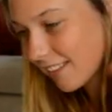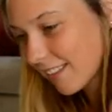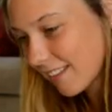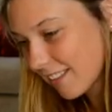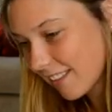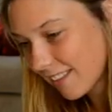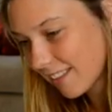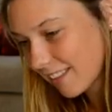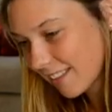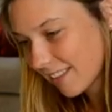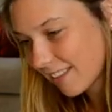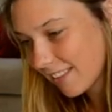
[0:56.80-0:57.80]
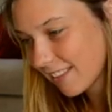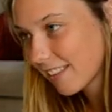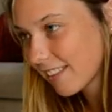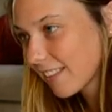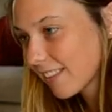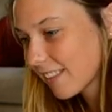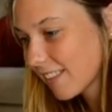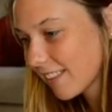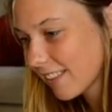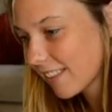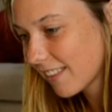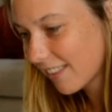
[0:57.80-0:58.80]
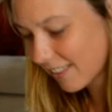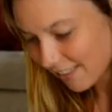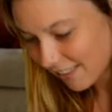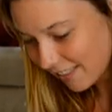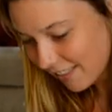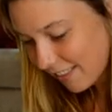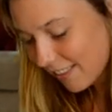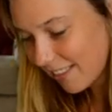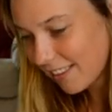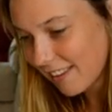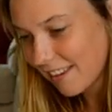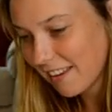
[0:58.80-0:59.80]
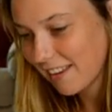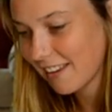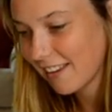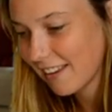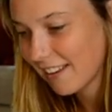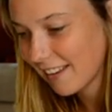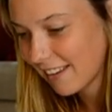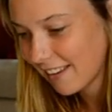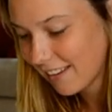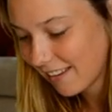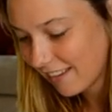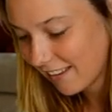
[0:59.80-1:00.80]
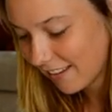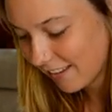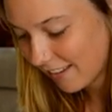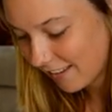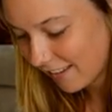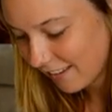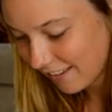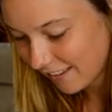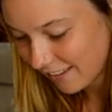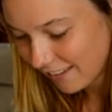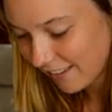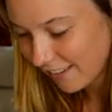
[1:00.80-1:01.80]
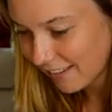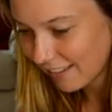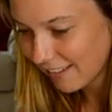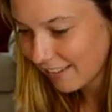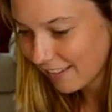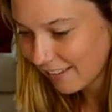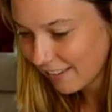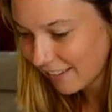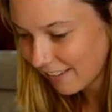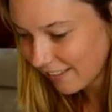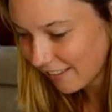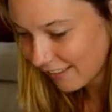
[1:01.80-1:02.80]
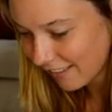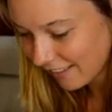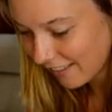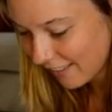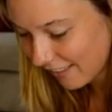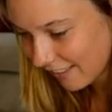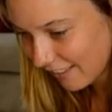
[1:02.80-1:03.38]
[no speech]